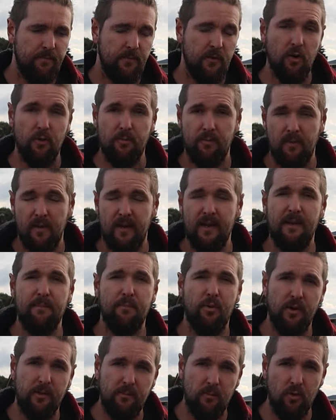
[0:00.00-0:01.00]
you know,
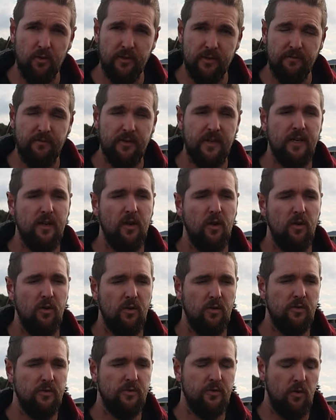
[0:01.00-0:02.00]
inputting more into
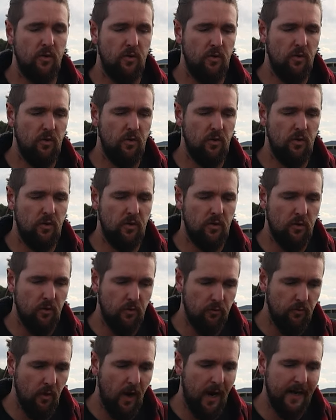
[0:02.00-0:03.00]
videos, or
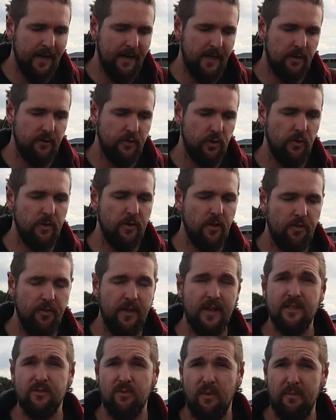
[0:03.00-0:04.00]
writing, doing the
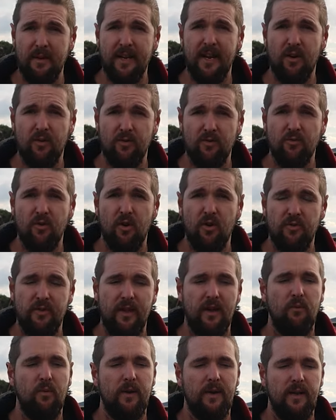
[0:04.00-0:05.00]
things when we get on the road
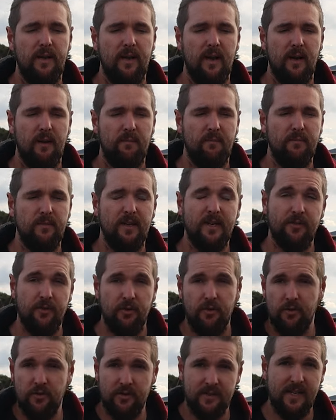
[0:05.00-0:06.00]
that we need
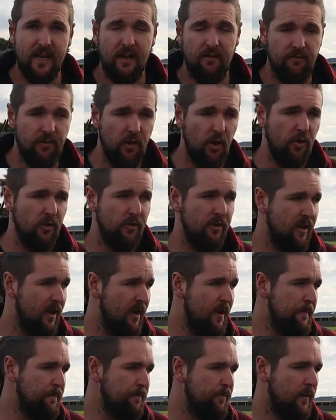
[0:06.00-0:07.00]
to do to stay afloat,
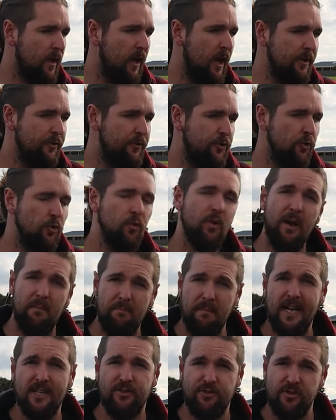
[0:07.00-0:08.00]
I do
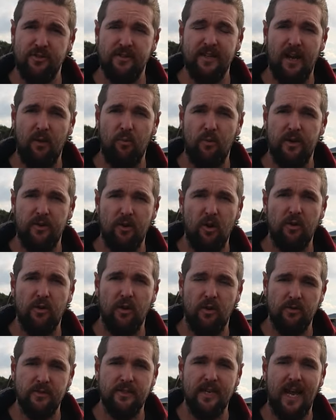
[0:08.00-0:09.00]
imagine that we're not
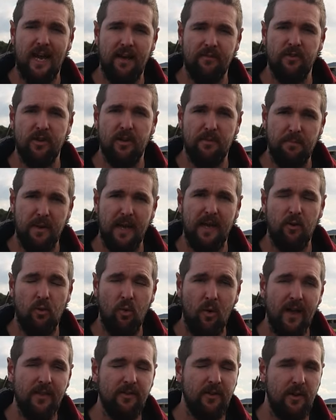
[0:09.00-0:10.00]
going to have
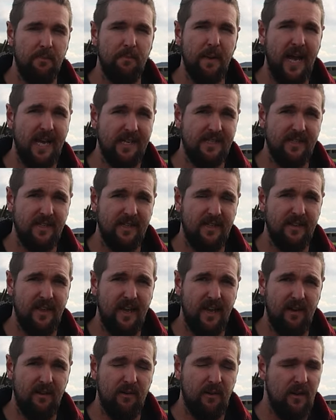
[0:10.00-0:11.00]
quite the capacity
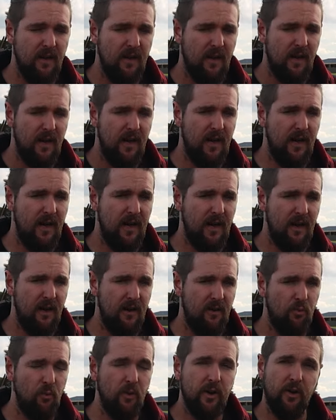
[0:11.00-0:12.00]
that
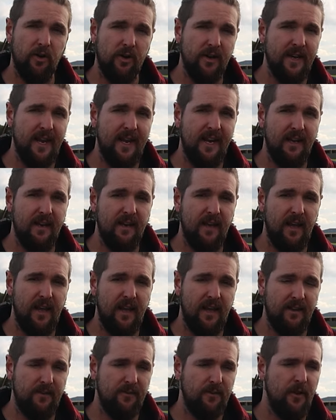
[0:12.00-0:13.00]
we're going to need.
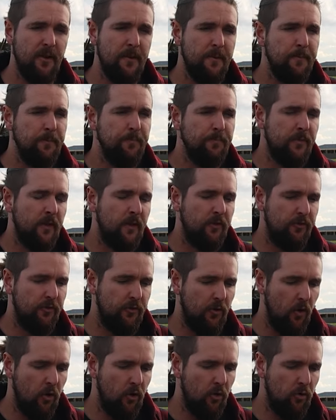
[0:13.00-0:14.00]
And
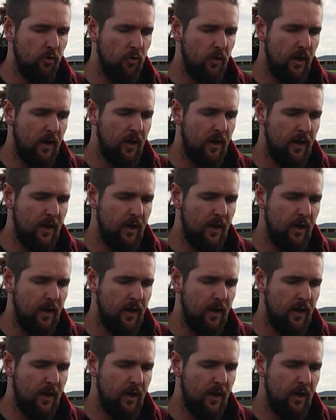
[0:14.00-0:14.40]
so